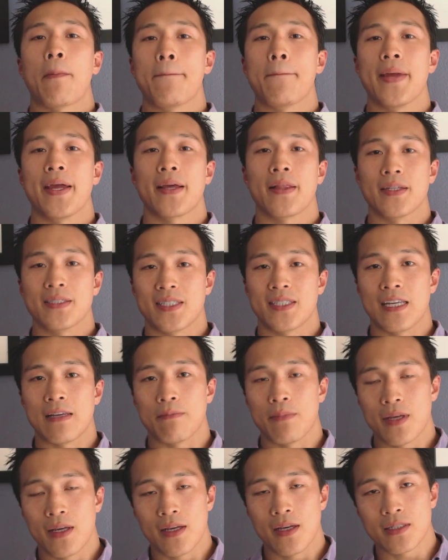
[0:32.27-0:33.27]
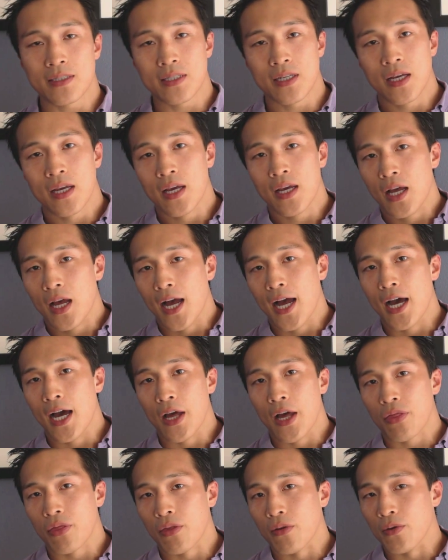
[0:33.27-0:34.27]
big the team is,
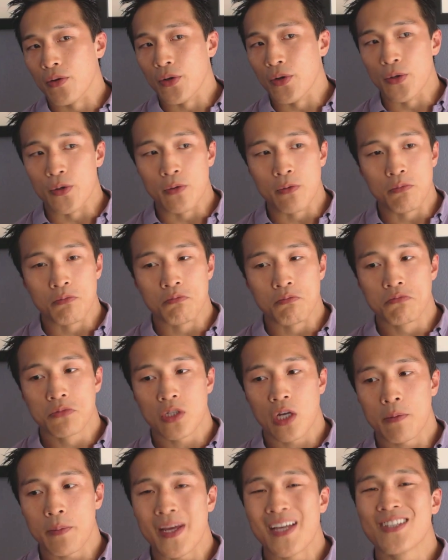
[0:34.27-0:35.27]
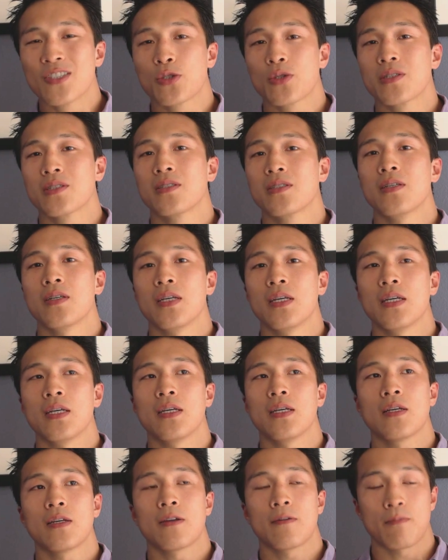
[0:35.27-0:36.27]
through some
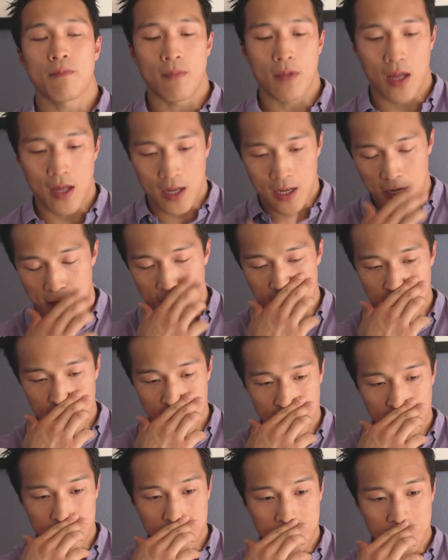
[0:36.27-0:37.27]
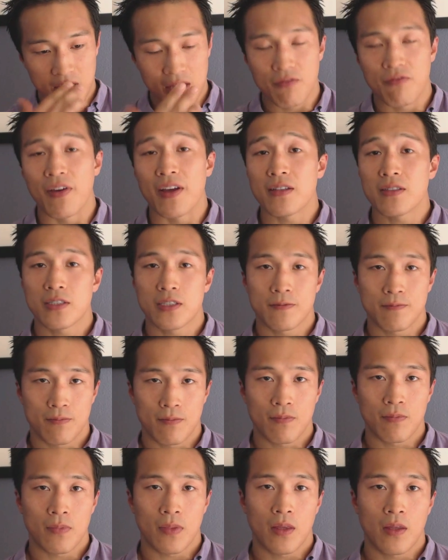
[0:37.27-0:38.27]
interesting events.
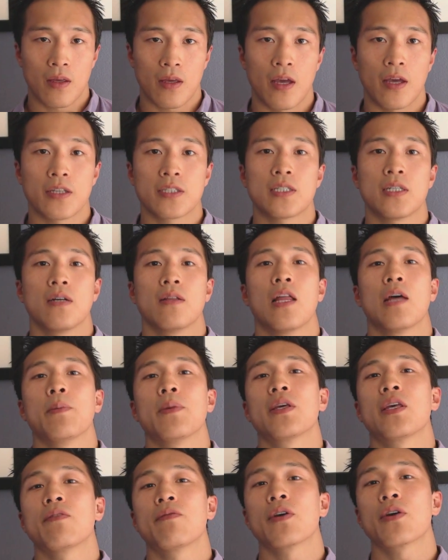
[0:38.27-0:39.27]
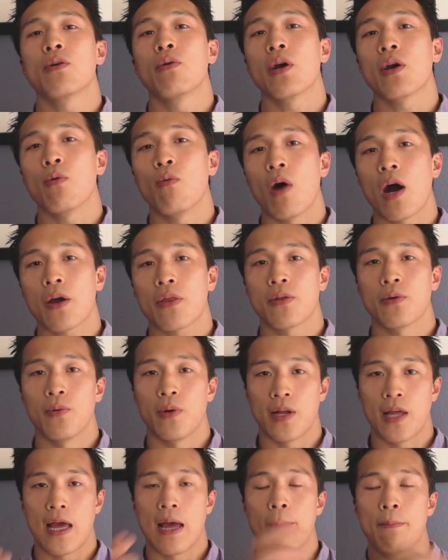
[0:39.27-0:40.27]
Okay, so let me give you a quick walkthrough
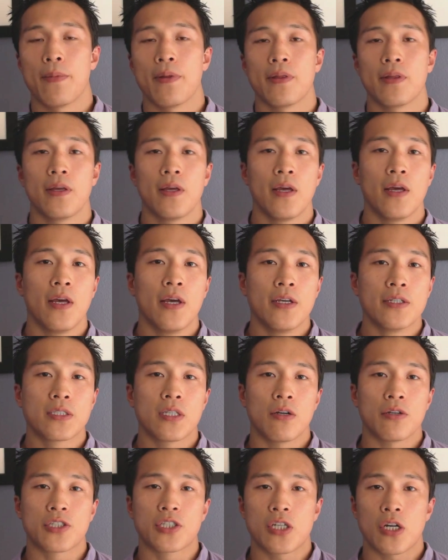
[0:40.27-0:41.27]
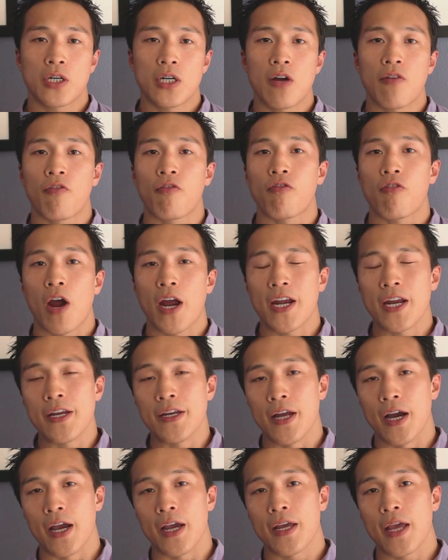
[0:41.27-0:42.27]
what happened. So it started off Friday
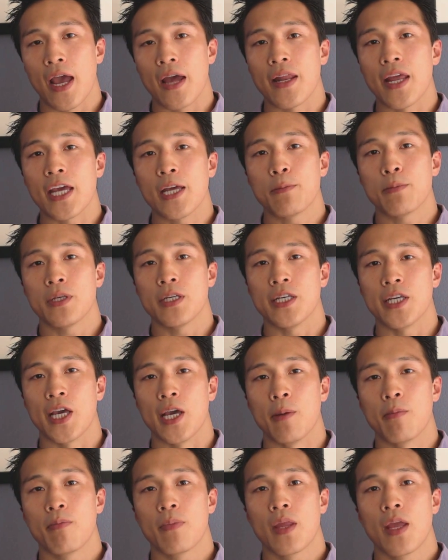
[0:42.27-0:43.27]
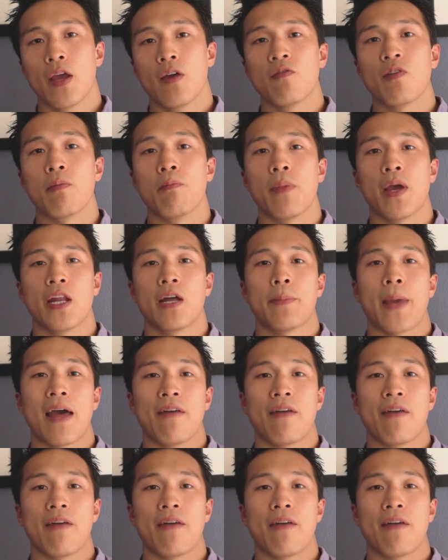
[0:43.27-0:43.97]
night at 8 p.m. We met up